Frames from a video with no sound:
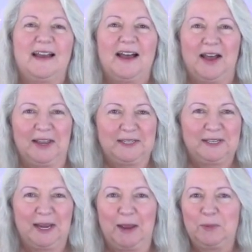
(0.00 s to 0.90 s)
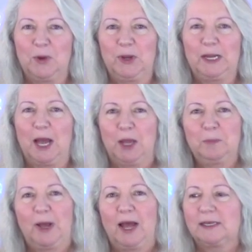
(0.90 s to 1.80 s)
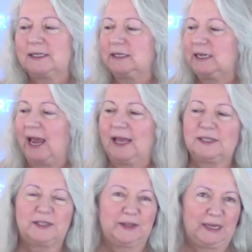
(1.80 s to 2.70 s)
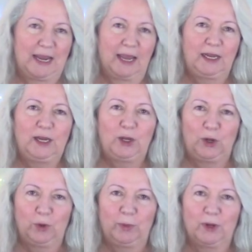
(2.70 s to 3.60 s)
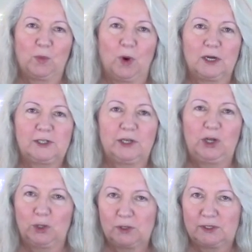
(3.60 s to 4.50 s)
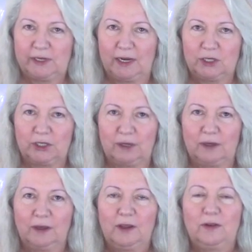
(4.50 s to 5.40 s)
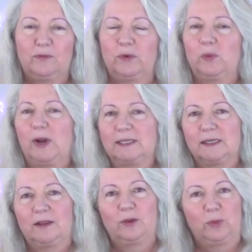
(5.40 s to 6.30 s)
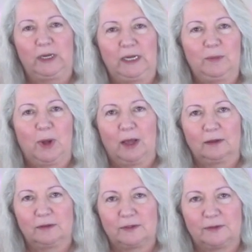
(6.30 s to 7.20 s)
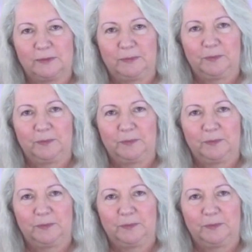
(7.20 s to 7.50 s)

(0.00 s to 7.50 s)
Hi, today I'm going to unbox and test the Anycubic Wash and Cure Station for resin 3D models.